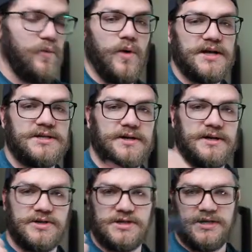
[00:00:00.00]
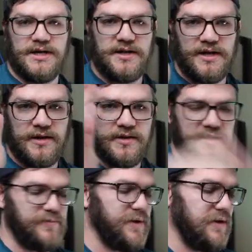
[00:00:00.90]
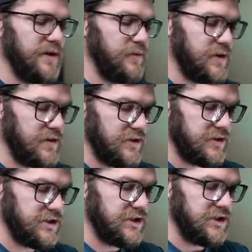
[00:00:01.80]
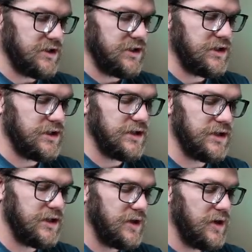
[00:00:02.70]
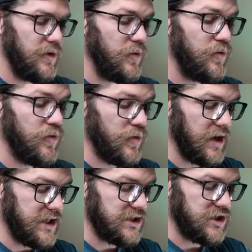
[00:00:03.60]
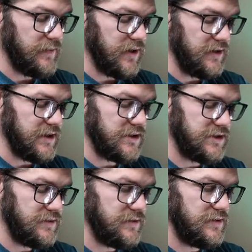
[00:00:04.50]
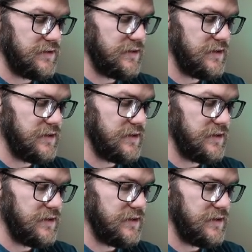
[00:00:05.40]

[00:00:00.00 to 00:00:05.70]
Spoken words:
Water energy. Exhale, expel that water energy. Ooh, got a Charmeleon too.